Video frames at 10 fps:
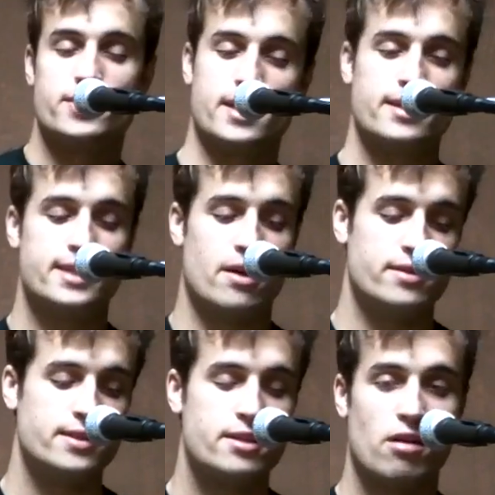So check this
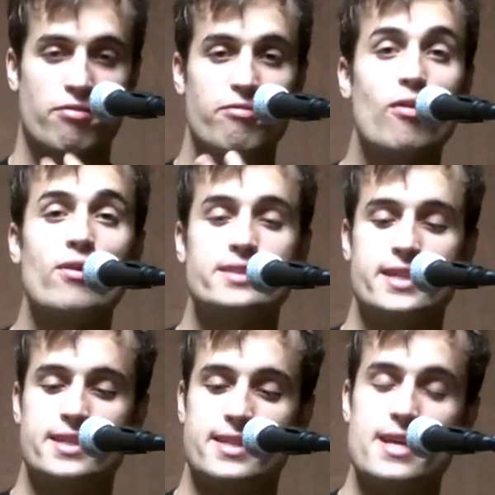out. Since there are
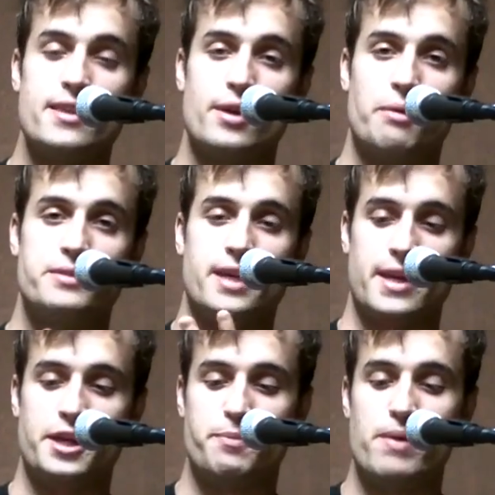4/16 notes
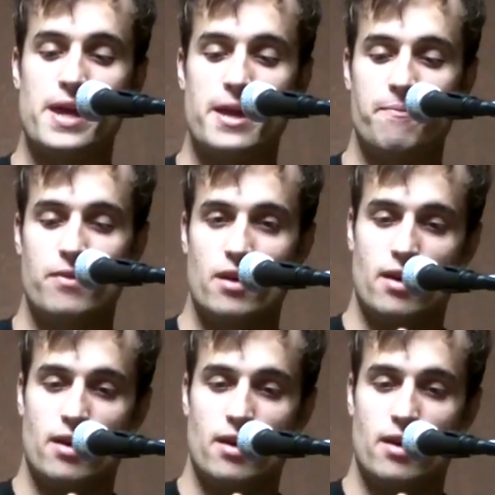in each beat,